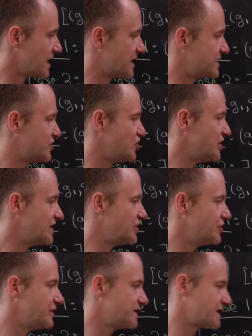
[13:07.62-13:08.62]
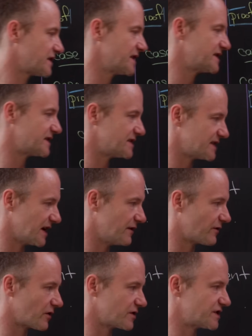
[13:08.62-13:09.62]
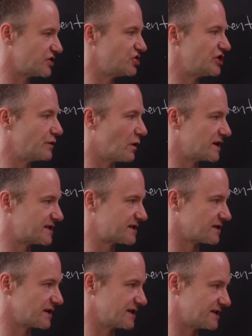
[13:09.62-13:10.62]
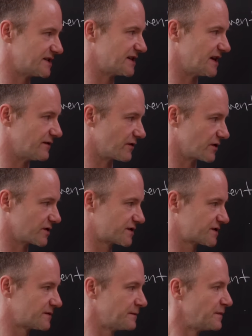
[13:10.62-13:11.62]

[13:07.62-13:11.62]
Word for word: because G2 still hits its inverse and G1 still hits its inverse.